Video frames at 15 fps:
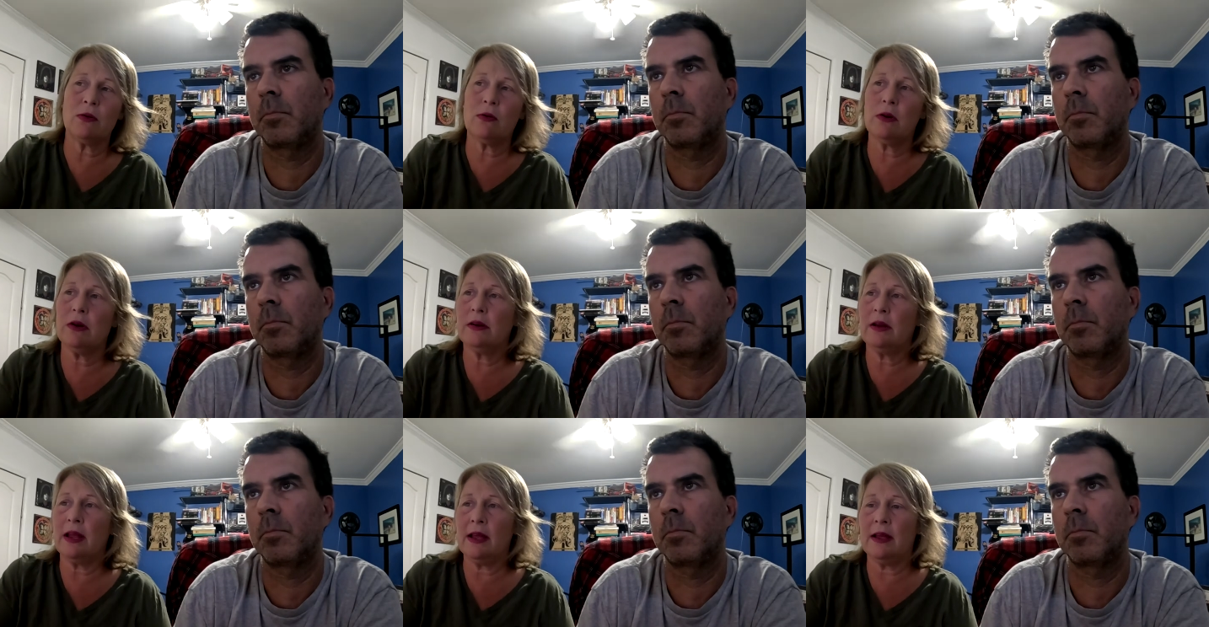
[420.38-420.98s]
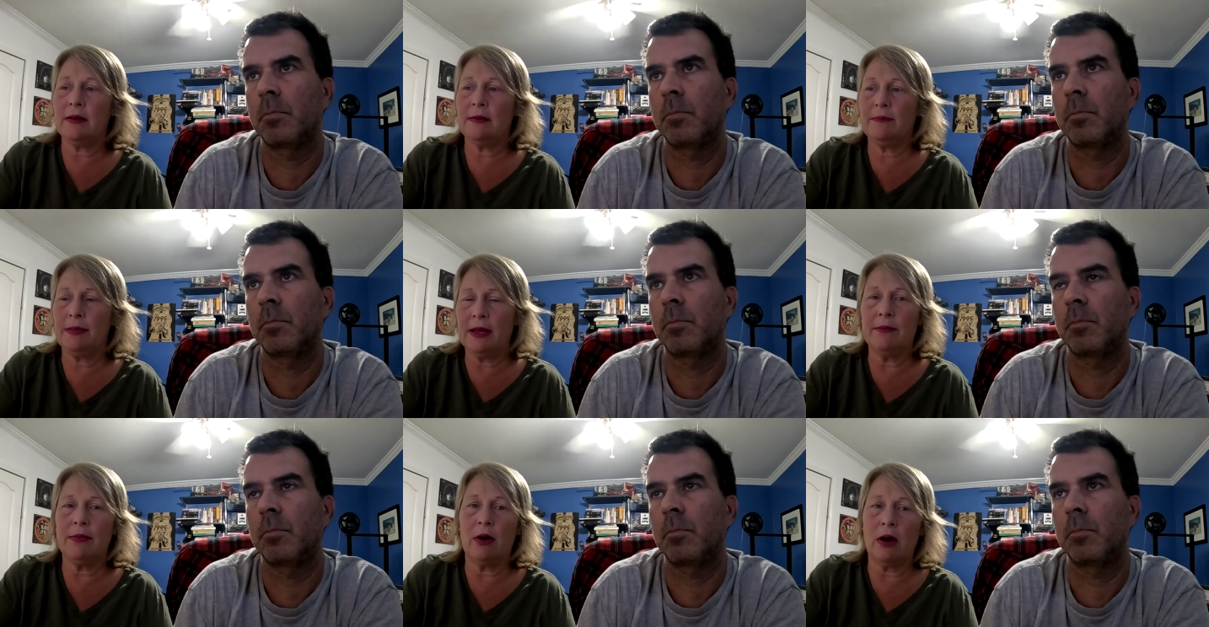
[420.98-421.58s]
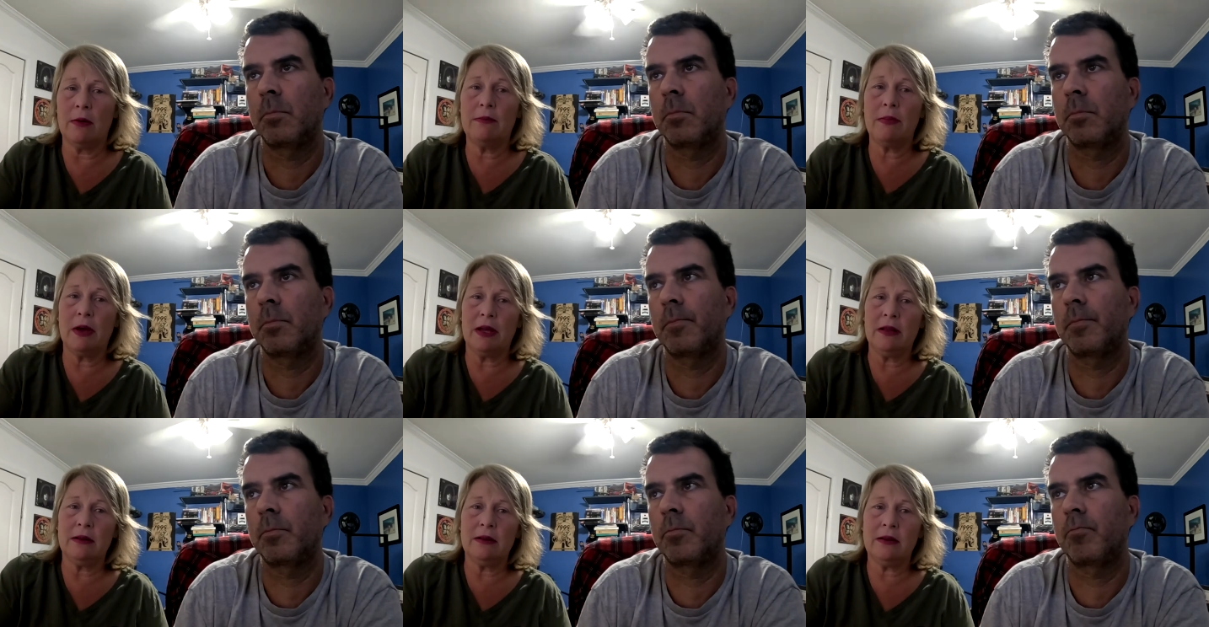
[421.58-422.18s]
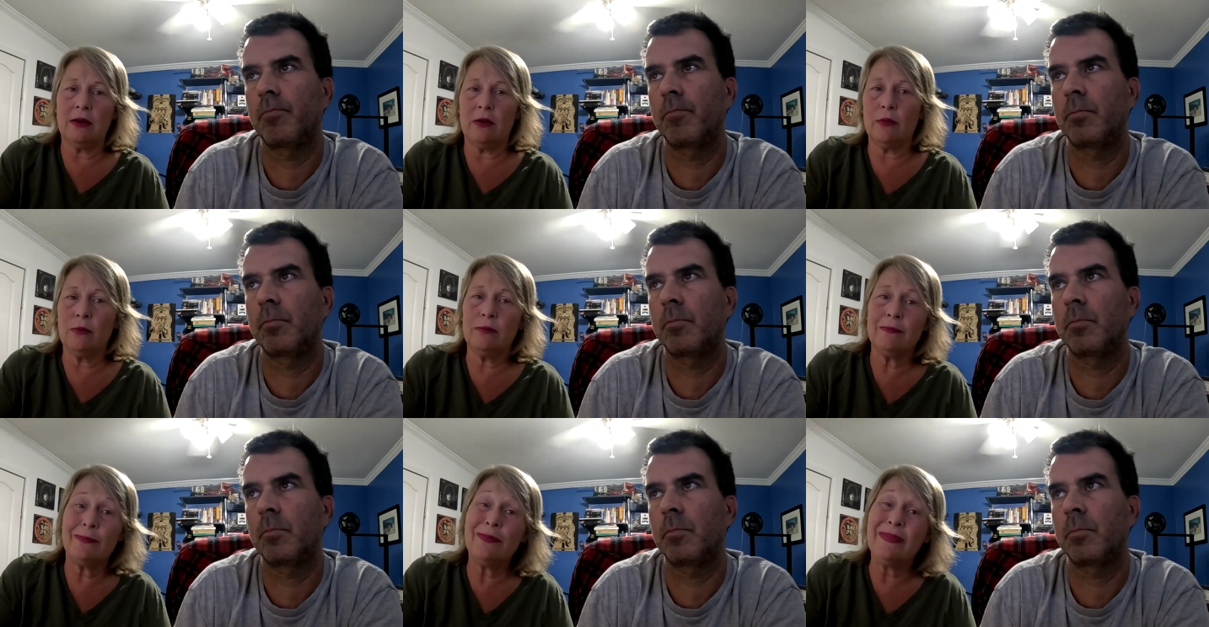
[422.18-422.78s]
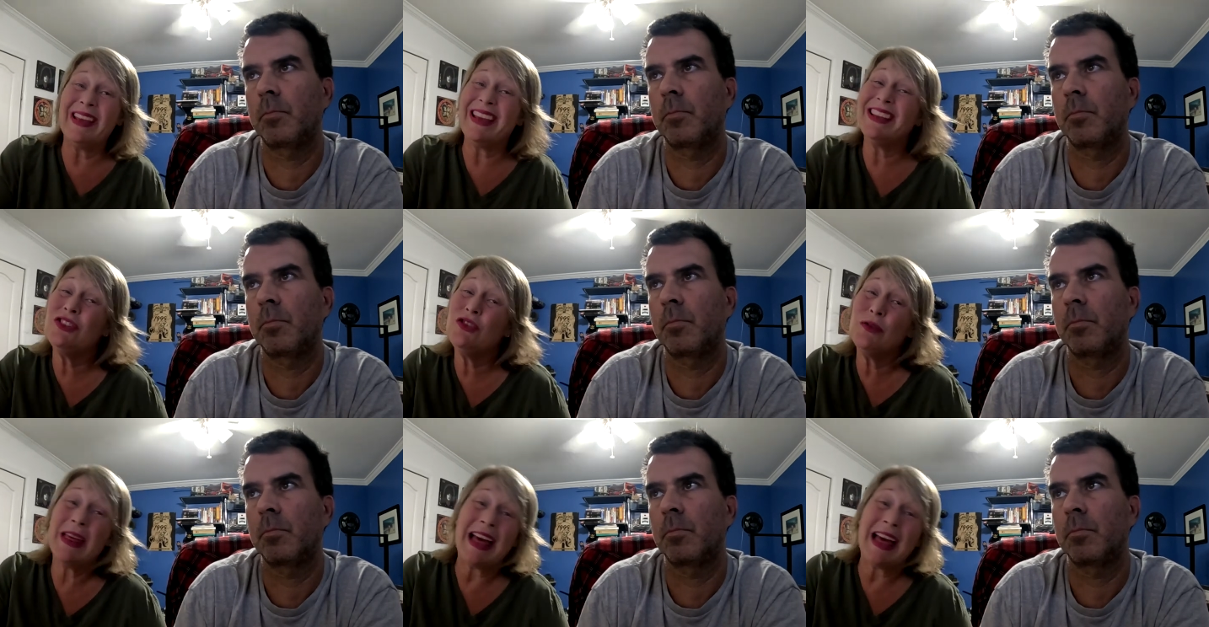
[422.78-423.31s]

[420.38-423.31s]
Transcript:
Speaker 1: court and ping pong. But you know, they can do